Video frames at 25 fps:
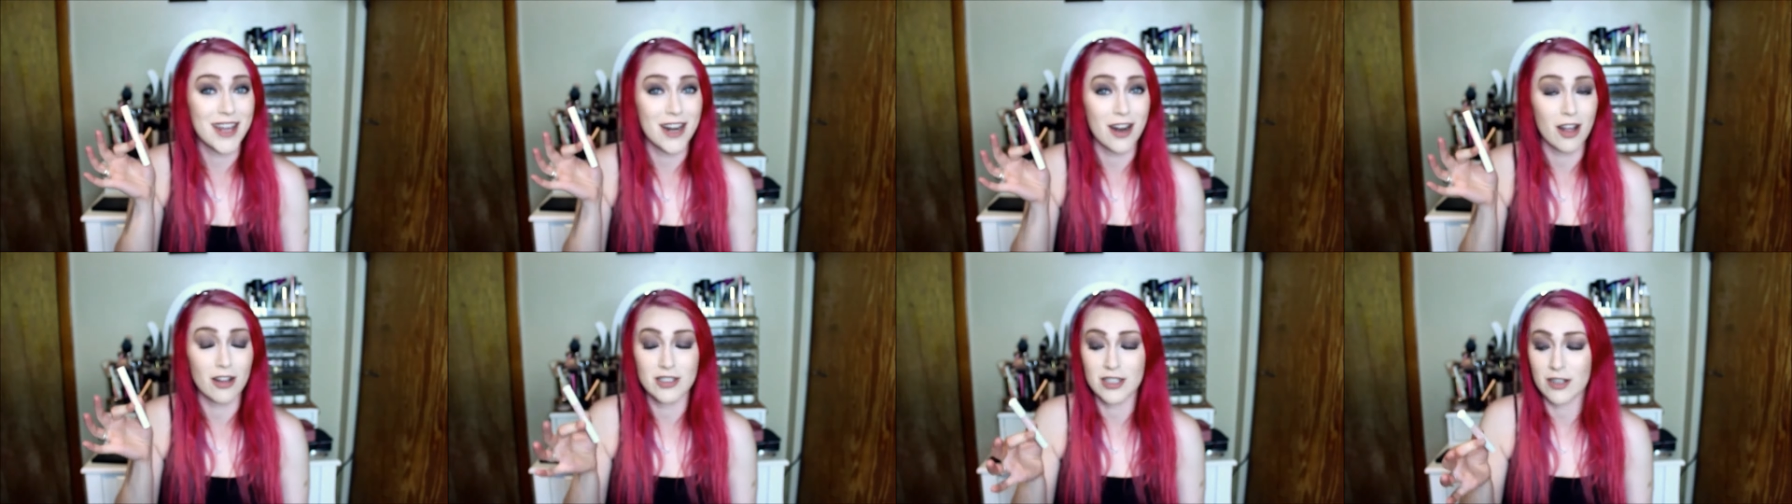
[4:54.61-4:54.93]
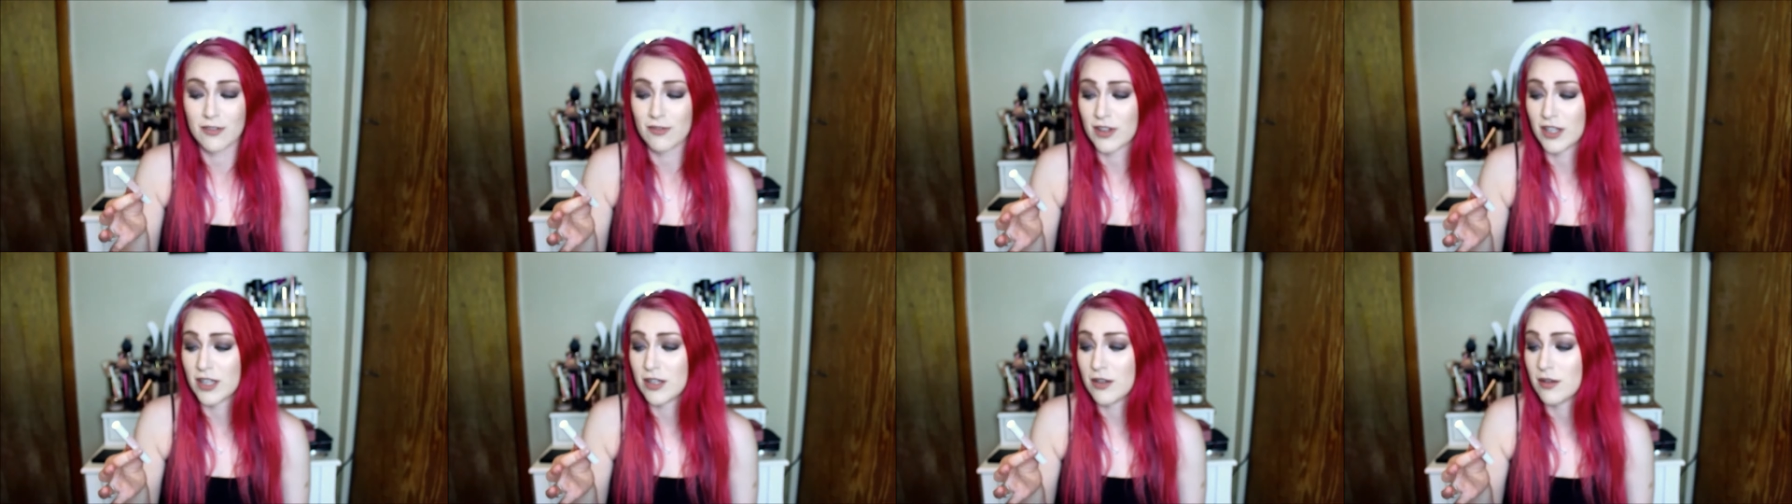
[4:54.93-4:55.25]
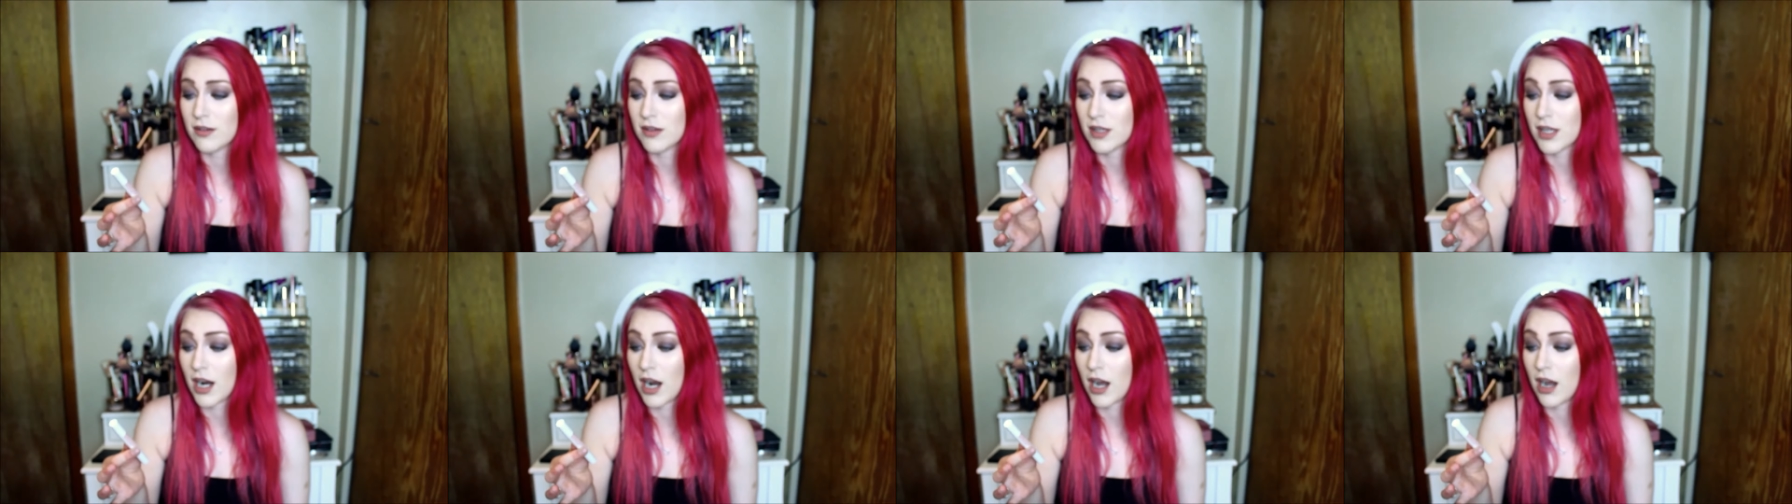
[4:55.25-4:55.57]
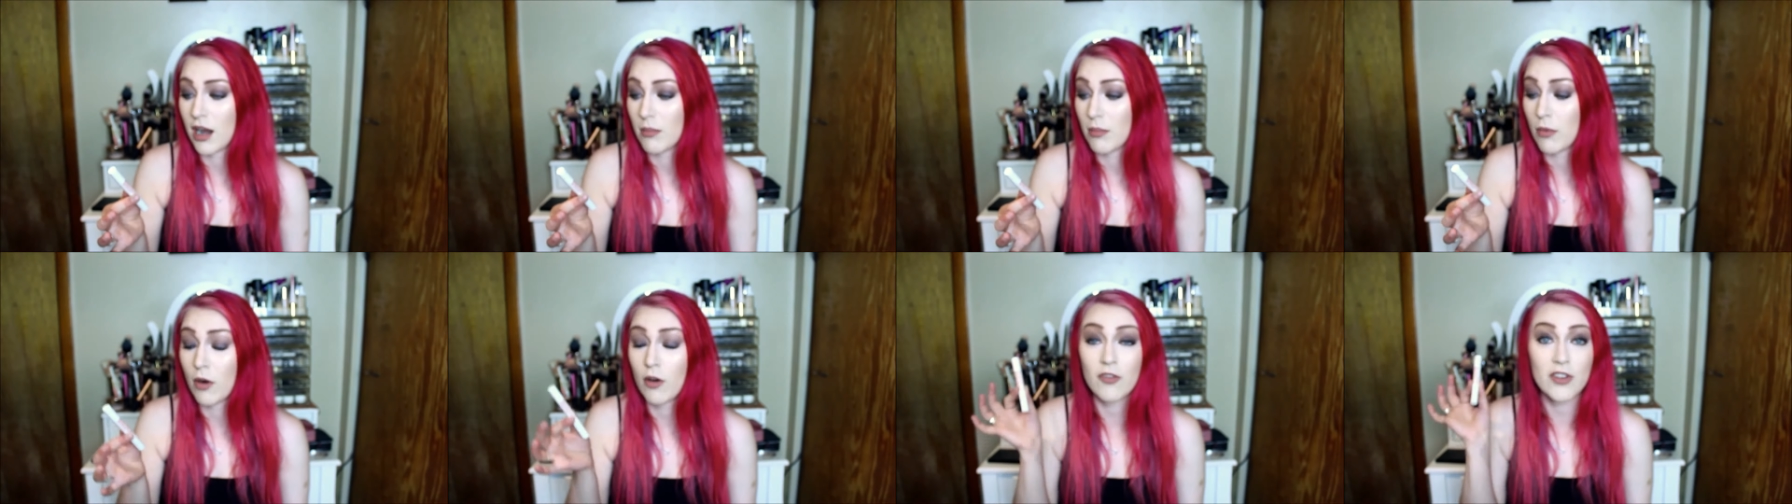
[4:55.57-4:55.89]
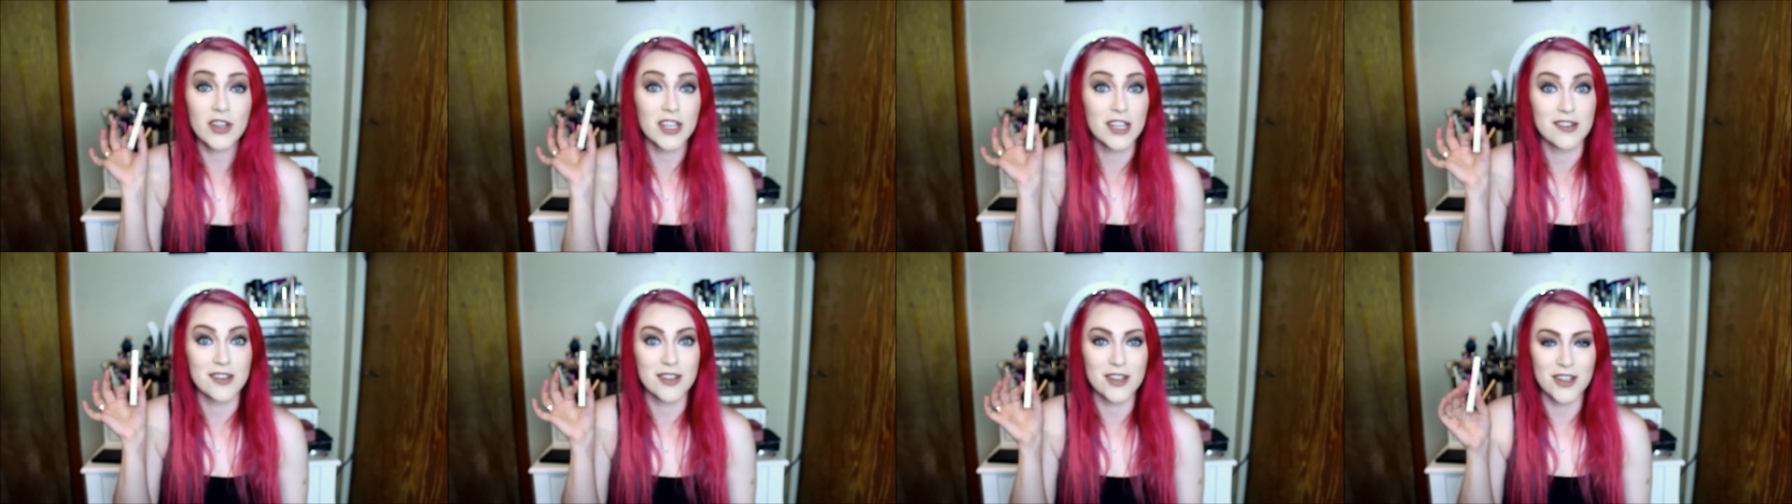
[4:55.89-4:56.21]
and I'll definitely use it.
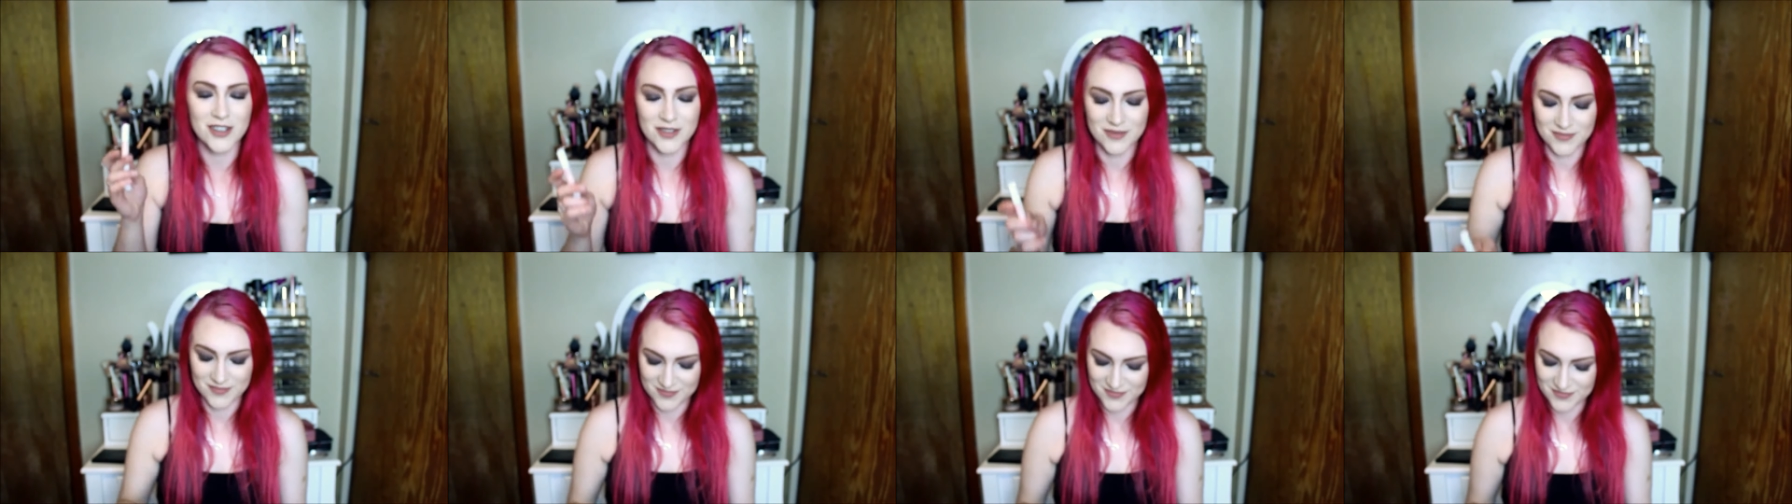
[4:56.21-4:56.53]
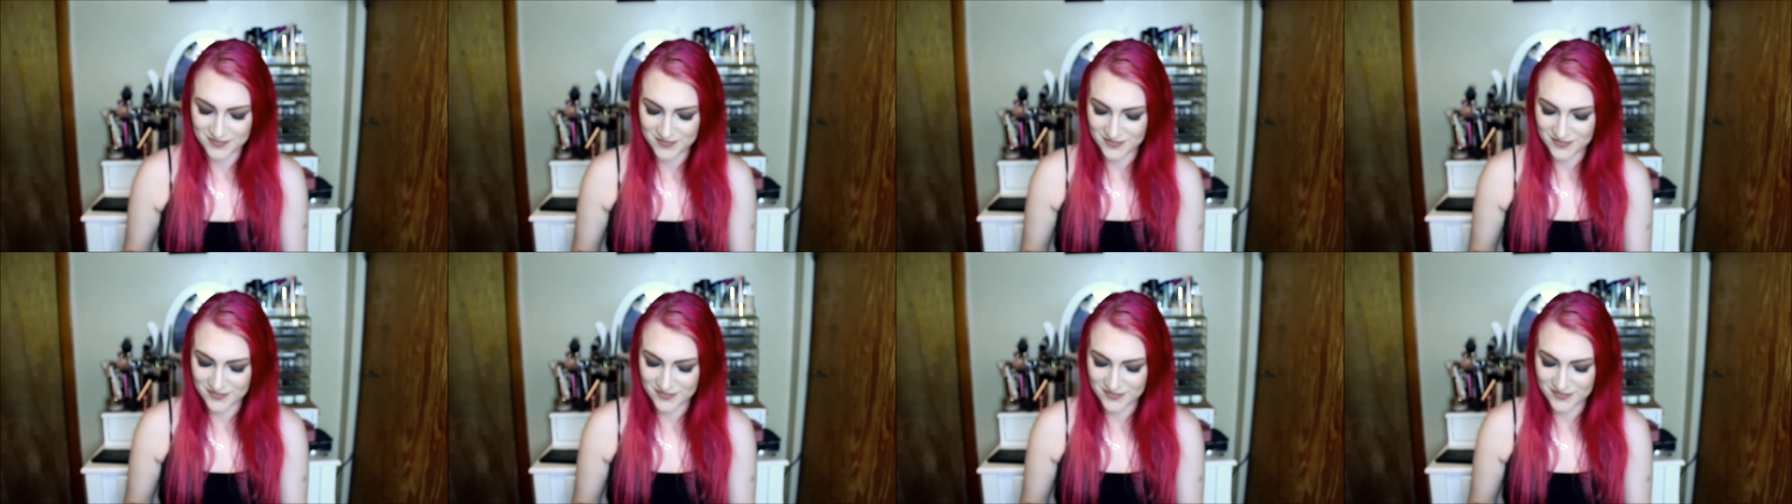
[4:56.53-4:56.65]
Hopefully it's good.